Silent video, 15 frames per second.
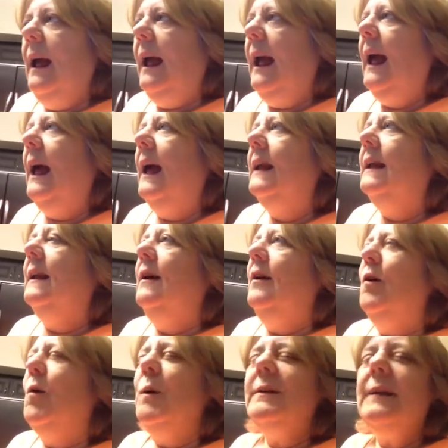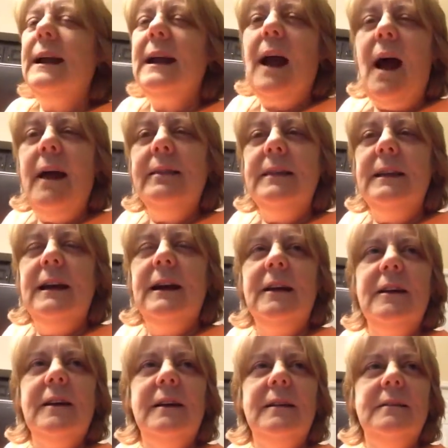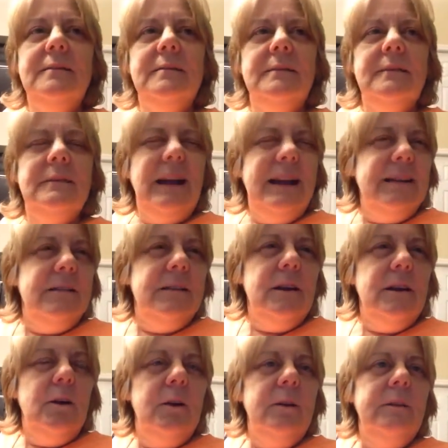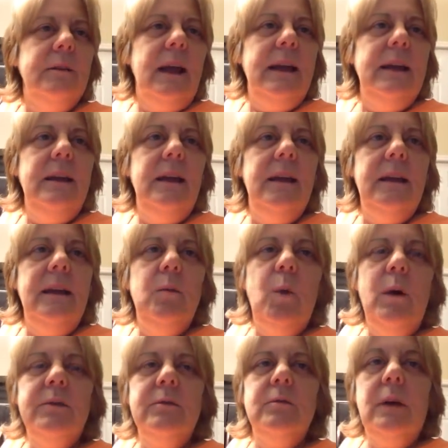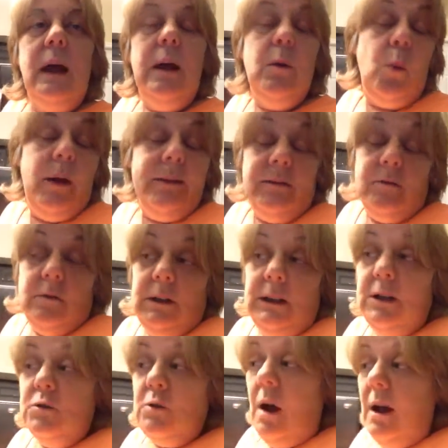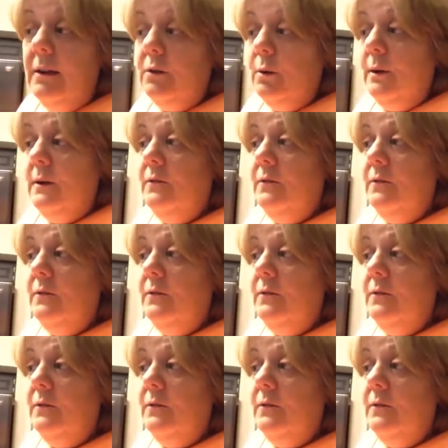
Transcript: And once I got there, I wasn't really drawn to it.